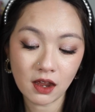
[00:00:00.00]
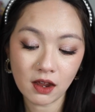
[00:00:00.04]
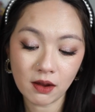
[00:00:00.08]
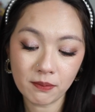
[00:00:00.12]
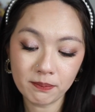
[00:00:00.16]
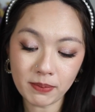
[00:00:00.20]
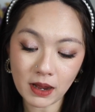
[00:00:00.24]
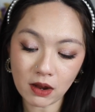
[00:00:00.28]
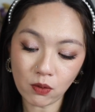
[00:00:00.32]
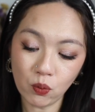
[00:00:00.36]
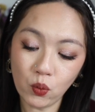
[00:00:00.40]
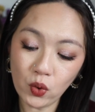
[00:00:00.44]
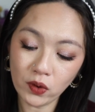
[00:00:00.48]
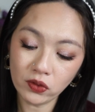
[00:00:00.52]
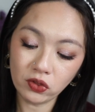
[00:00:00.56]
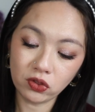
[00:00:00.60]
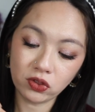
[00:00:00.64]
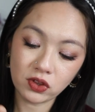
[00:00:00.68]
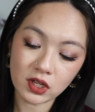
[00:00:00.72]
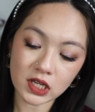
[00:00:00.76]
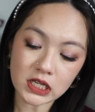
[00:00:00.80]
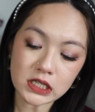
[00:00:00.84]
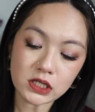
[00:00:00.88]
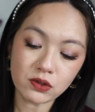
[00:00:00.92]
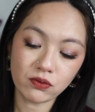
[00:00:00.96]
But with
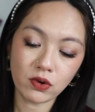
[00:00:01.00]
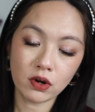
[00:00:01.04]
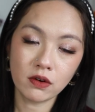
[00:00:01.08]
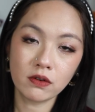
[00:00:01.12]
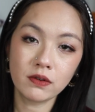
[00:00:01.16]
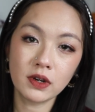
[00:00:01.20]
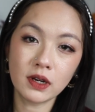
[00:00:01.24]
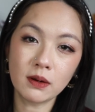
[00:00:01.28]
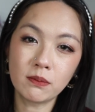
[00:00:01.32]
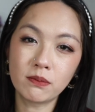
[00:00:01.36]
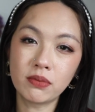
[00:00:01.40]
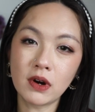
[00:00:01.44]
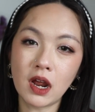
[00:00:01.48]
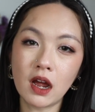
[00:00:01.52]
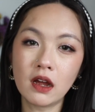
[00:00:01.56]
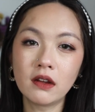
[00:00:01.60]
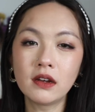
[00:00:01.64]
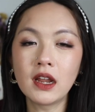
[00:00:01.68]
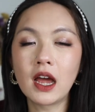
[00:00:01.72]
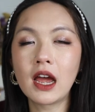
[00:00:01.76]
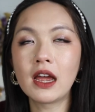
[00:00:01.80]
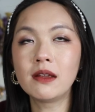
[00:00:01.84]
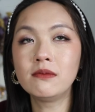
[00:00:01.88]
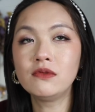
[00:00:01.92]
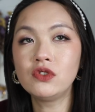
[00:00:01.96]
this Real Ring Brown,
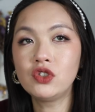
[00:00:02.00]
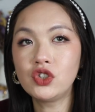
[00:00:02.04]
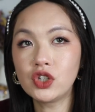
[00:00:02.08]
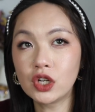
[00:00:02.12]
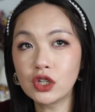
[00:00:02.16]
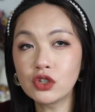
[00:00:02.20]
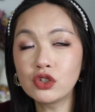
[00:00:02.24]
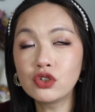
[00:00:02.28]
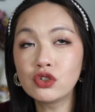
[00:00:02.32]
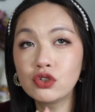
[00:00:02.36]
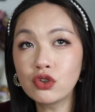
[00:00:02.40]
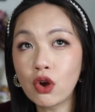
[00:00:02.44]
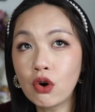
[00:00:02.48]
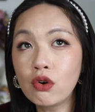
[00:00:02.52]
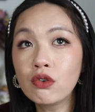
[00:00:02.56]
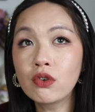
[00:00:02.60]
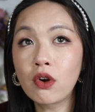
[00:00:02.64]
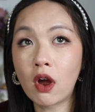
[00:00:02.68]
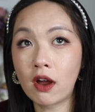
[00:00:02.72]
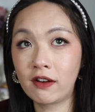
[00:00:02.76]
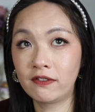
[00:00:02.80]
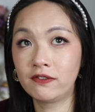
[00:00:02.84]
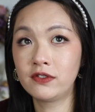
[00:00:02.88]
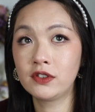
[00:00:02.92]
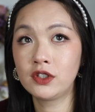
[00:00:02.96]
I'm just so
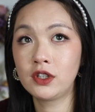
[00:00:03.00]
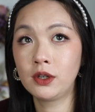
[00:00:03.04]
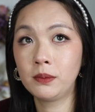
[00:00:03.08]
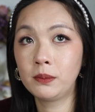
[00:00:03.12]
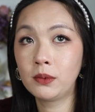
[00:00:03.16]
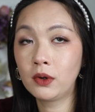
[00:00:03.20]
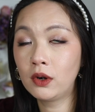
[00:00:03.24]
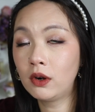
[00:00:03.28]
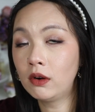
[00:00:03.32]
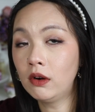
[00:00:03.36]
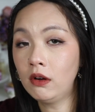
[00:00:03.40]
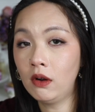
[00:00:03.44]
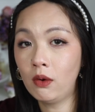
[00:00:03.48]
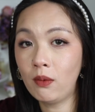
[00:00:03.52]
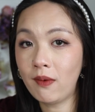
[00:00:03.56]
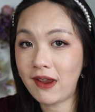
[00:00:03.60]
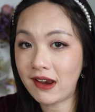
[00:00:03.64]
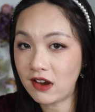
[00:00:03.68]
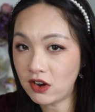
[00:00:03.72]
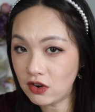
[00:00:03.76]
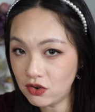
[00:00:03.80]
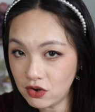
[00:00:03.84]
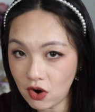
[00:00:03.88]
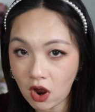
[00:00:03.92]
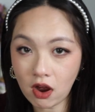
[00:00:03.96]
comfortable
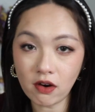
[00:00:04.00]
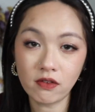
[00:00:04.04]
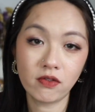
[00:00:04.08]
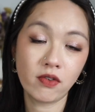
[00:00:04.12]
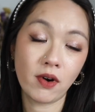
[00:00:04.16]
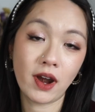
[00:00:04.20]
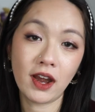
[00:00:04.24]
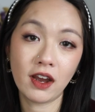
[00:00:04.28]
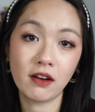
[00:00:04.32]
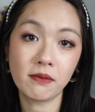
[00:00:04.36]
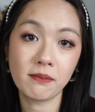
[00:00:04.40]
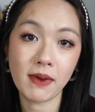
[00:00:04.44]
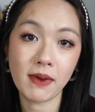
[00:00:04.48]
with not wearing